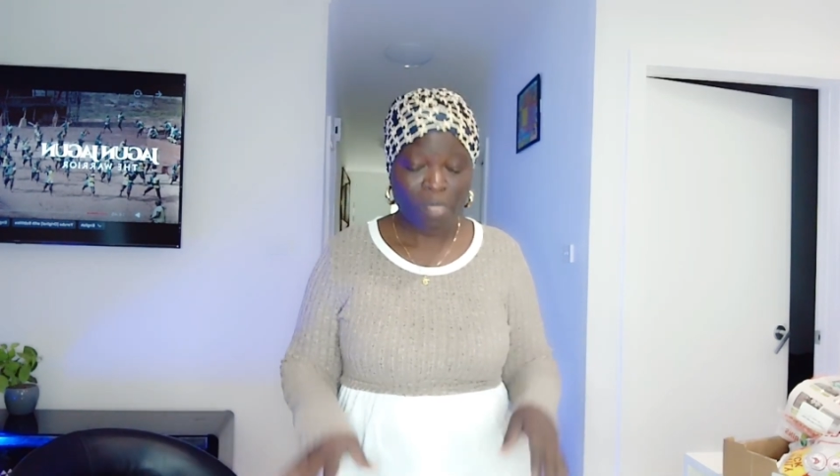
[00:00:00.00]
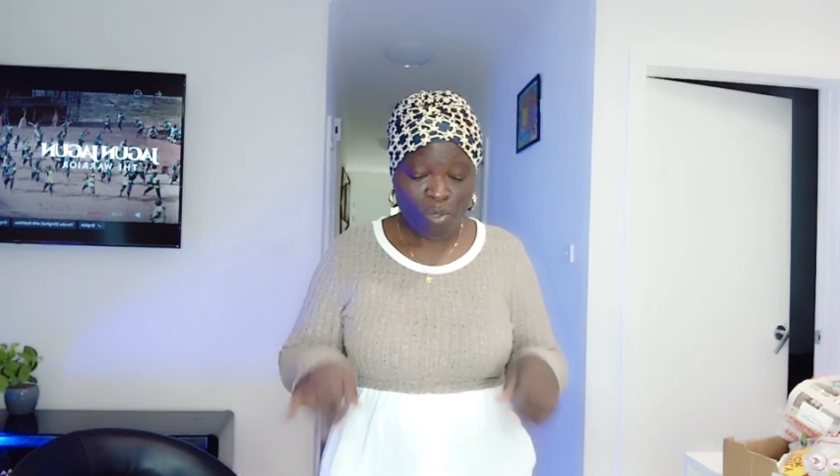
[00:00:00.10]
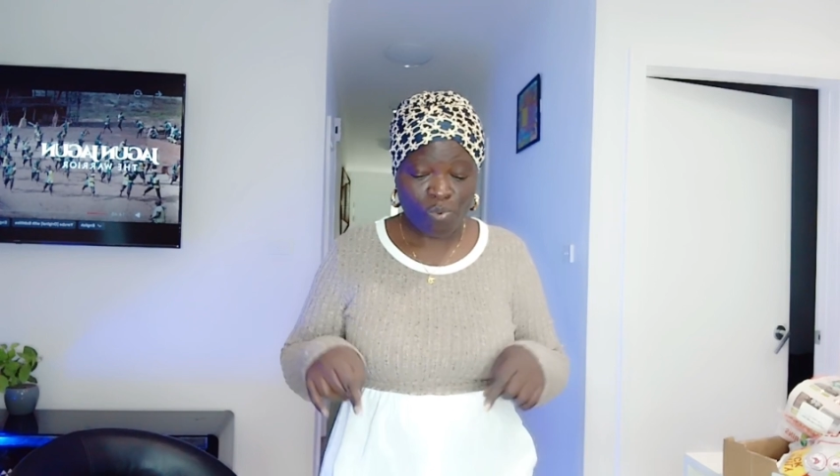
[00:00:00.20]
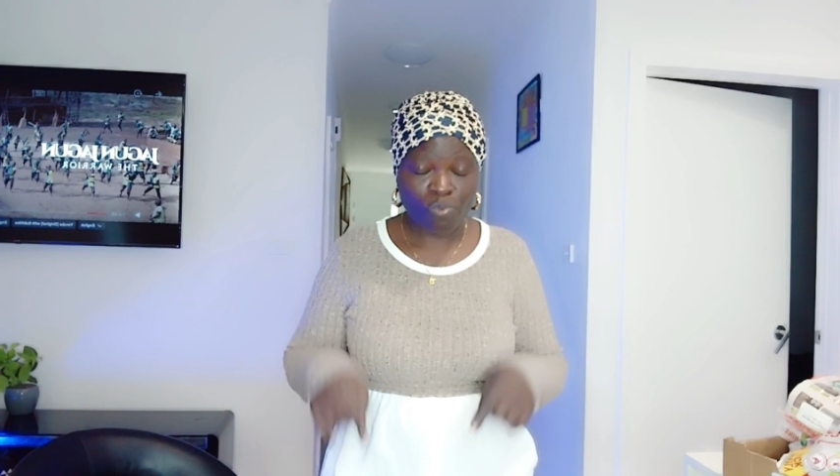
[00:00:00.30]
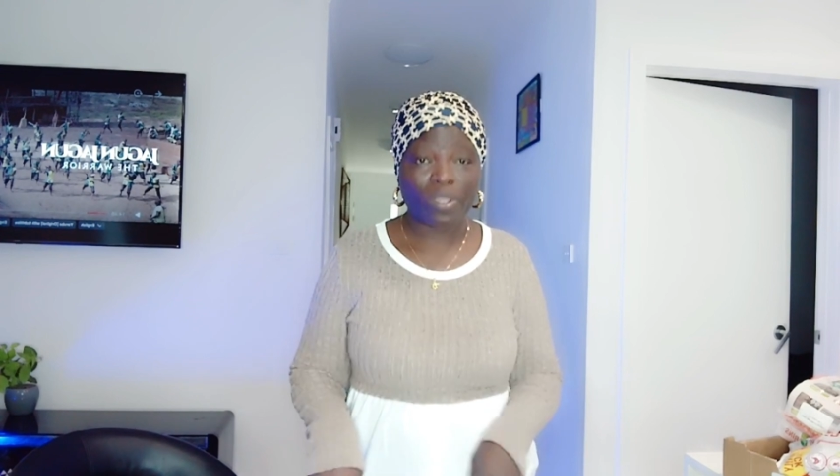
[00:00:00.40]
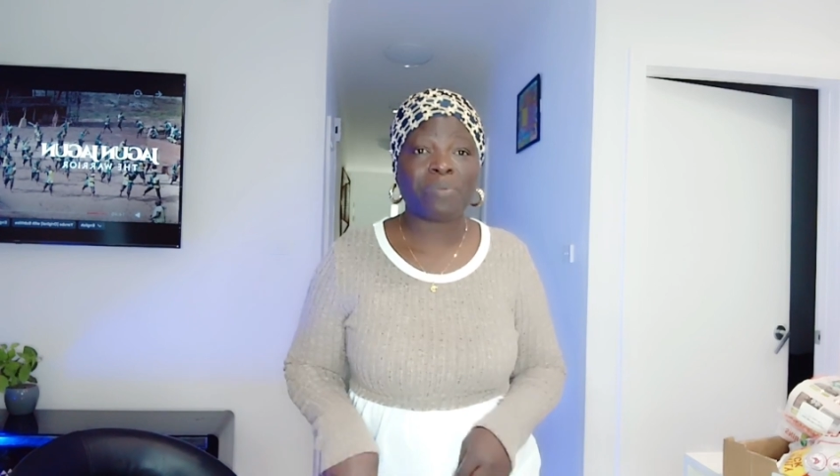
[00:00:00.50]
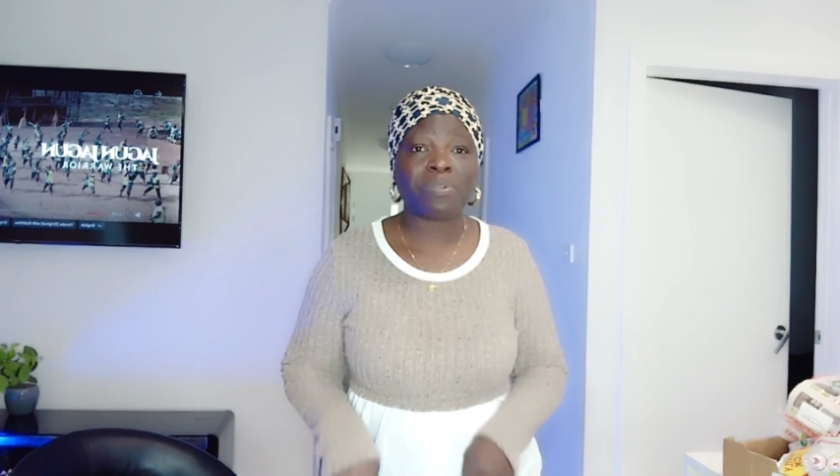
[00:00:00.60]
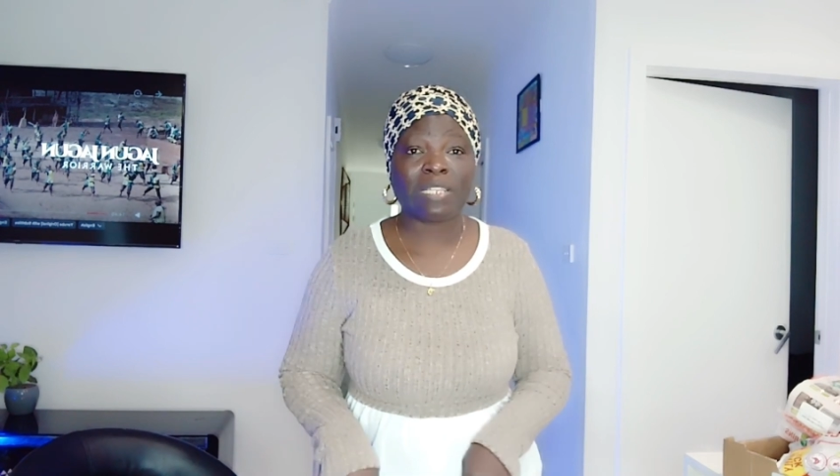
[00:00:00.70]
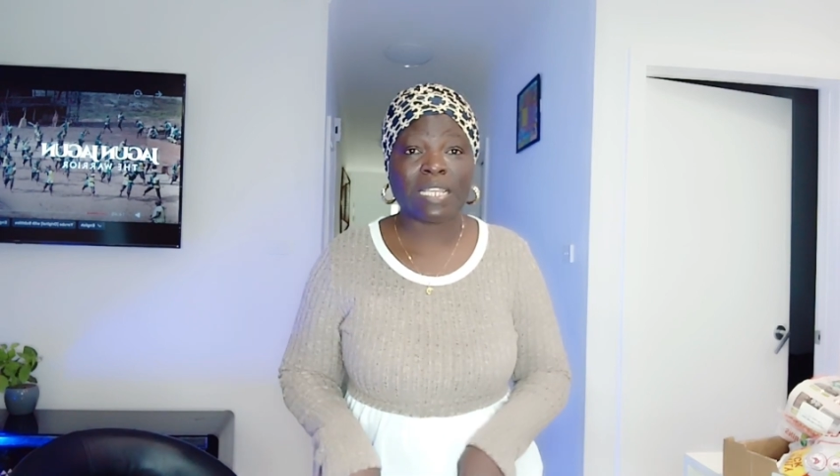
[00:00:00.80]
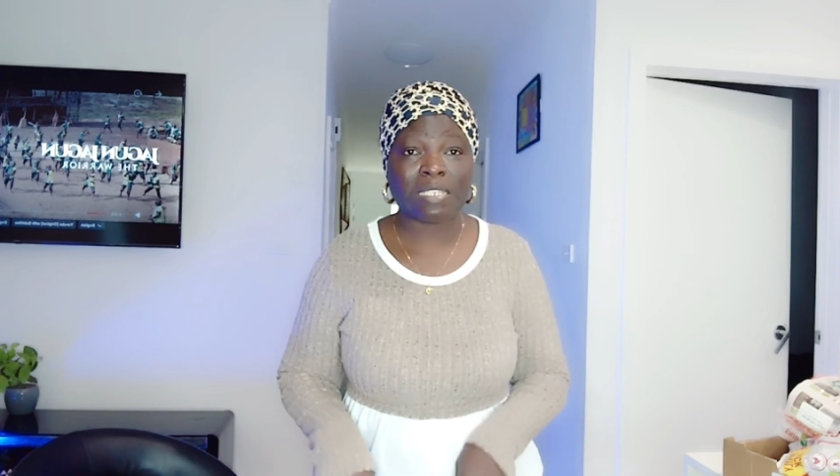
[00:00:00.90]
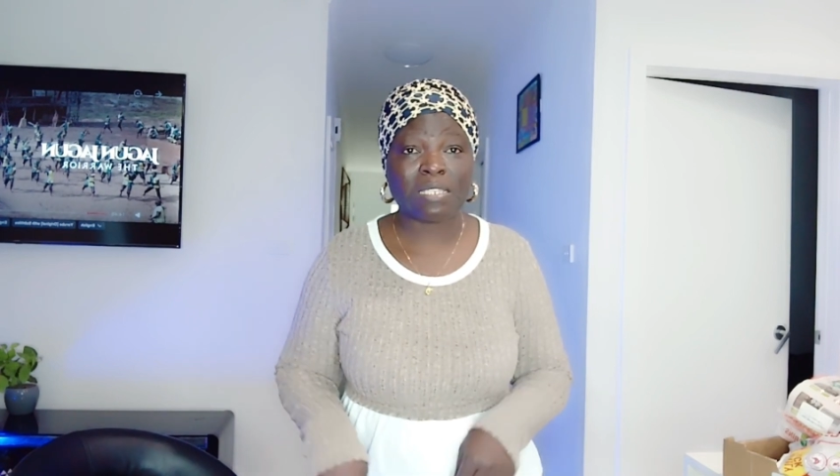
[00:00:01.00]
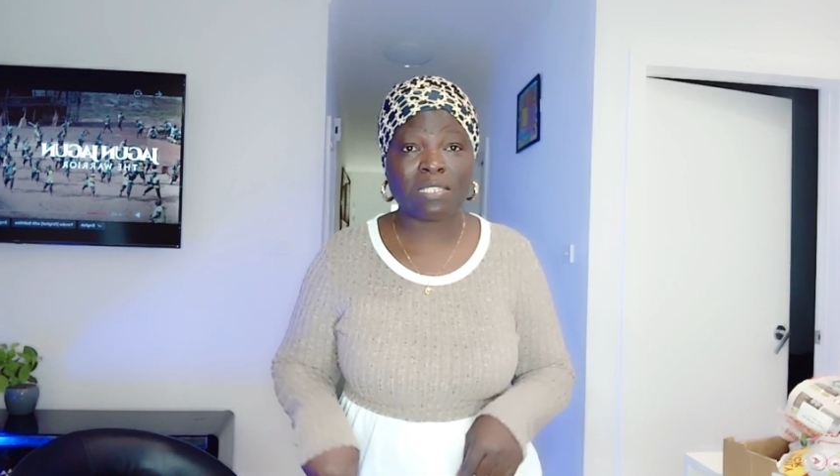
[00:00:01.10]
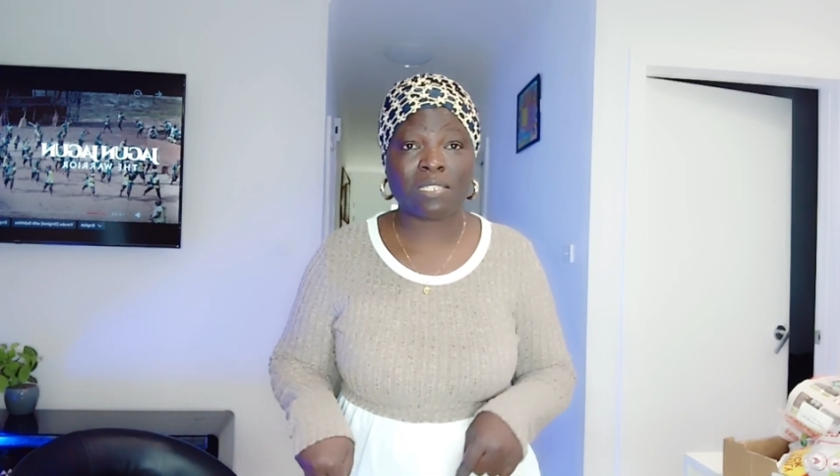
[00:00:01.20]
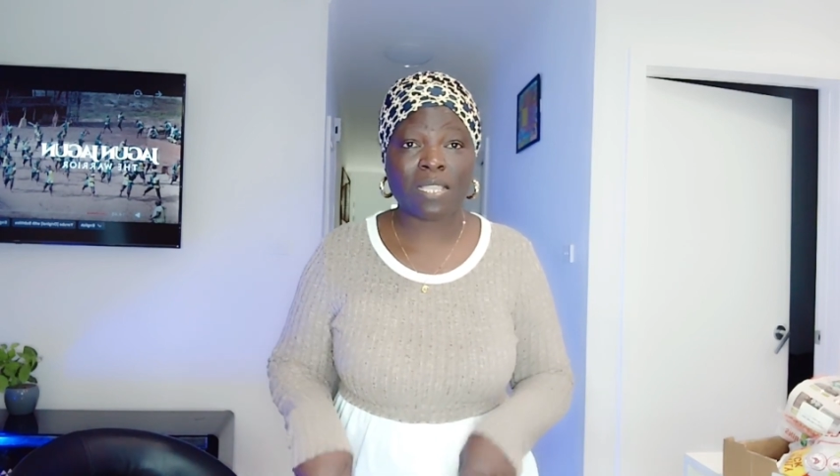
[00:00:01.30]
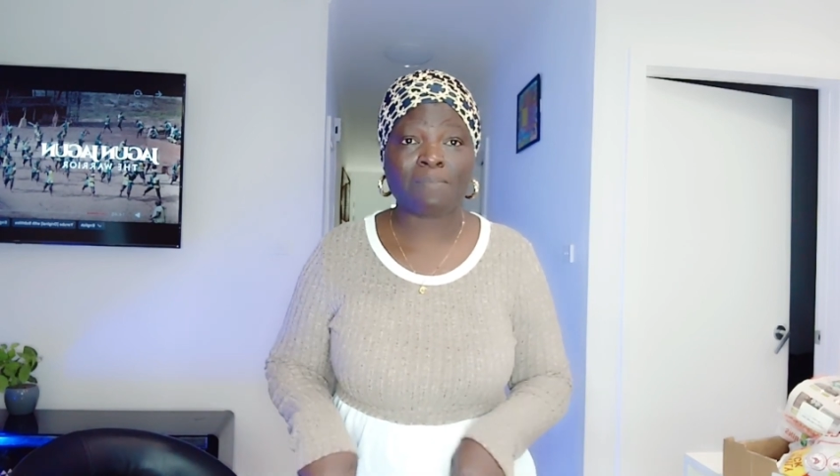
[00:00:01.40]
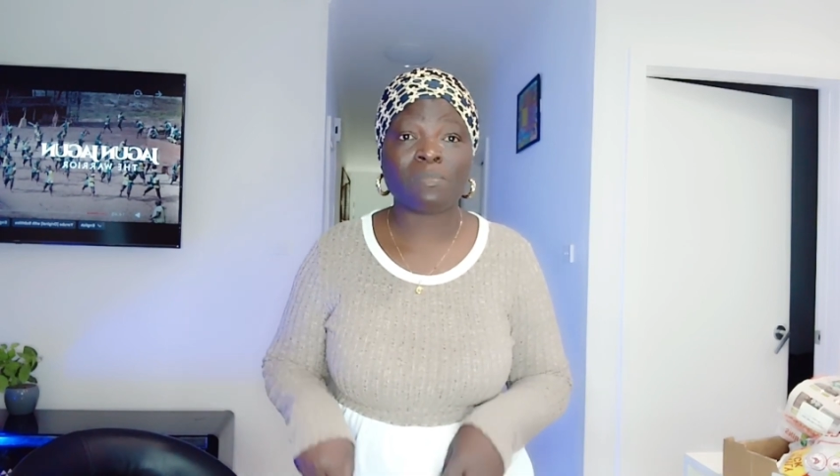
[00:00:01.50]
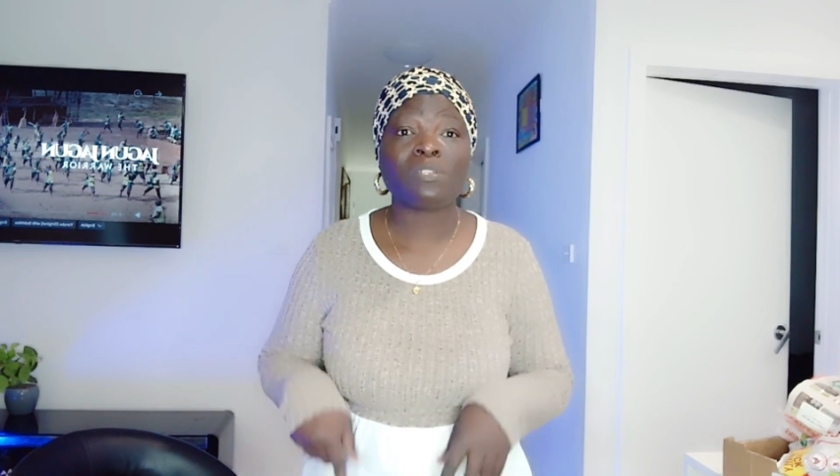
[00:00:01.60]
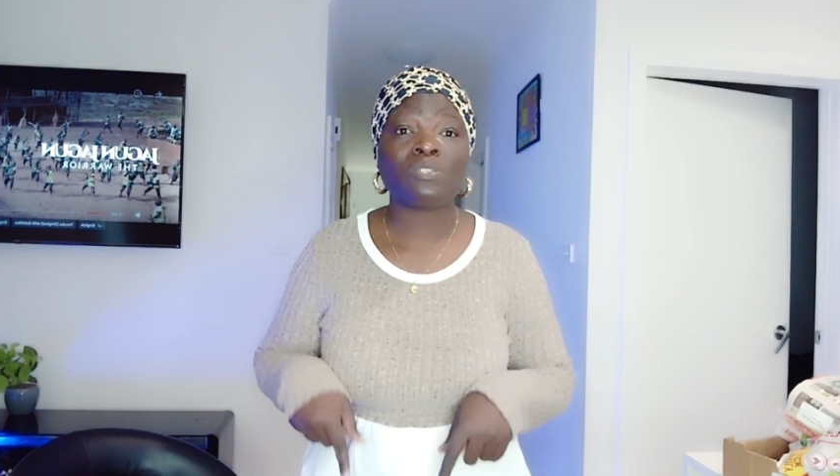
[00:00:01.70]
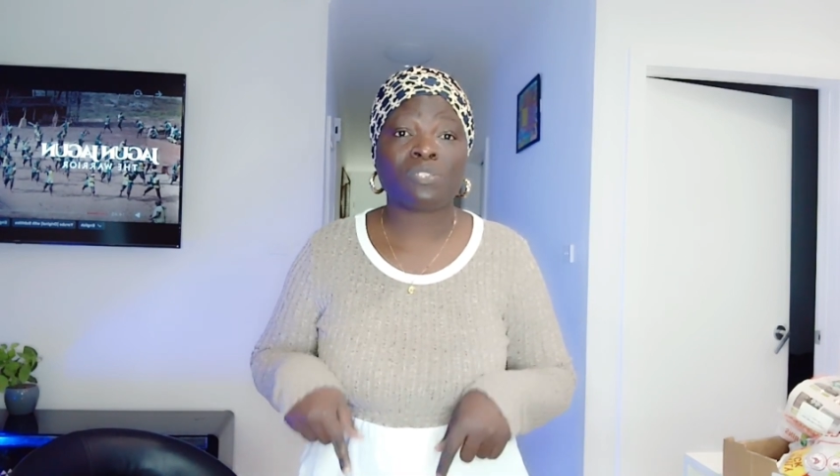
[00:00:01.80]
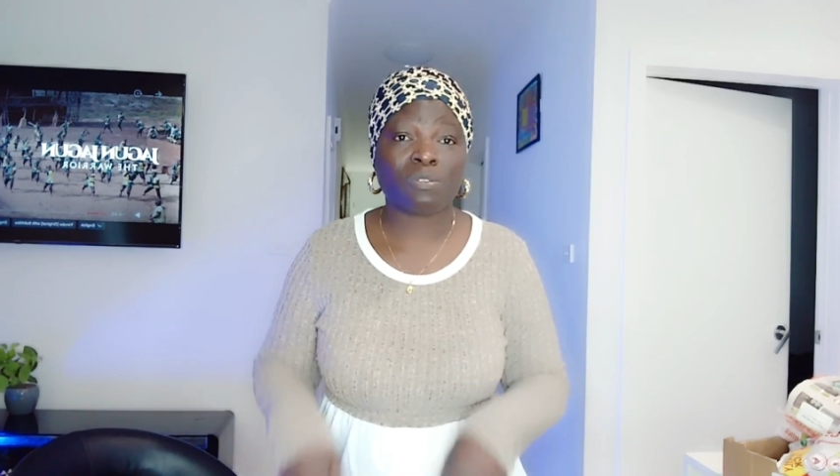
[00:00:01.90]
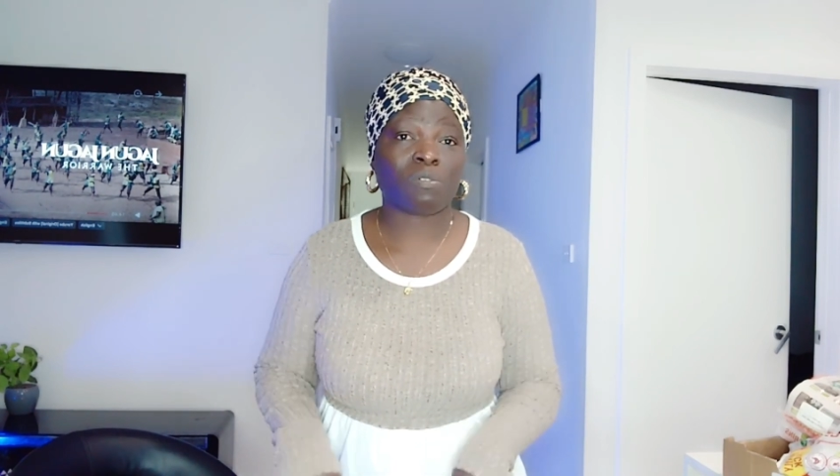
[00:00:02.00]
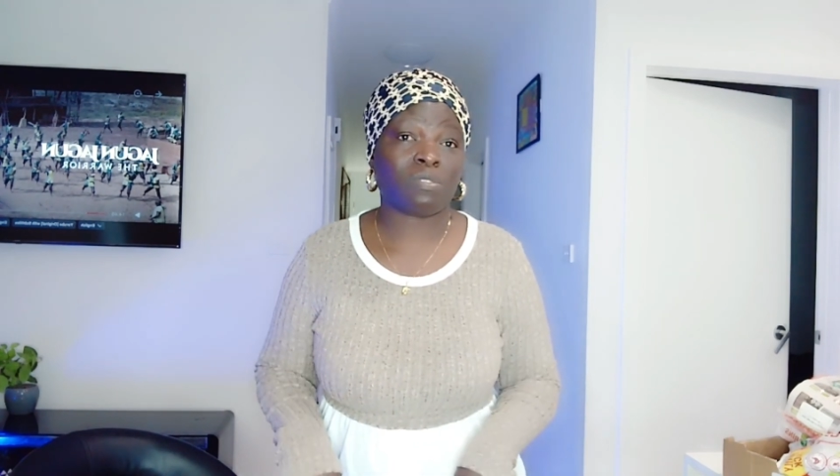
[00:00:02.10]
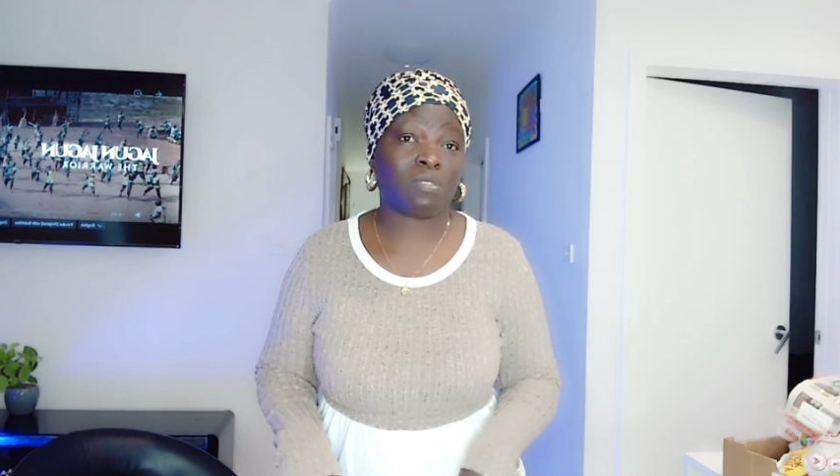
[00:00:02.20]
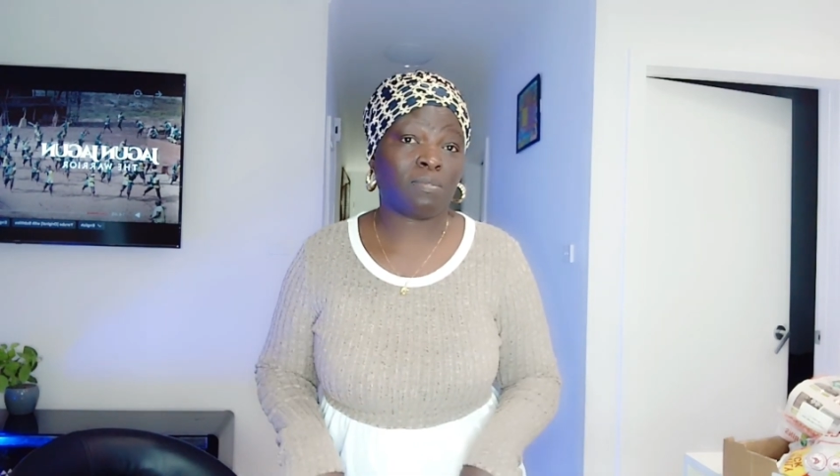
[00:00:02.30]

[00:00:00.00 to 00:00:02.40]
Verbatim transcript: wearing the same socks.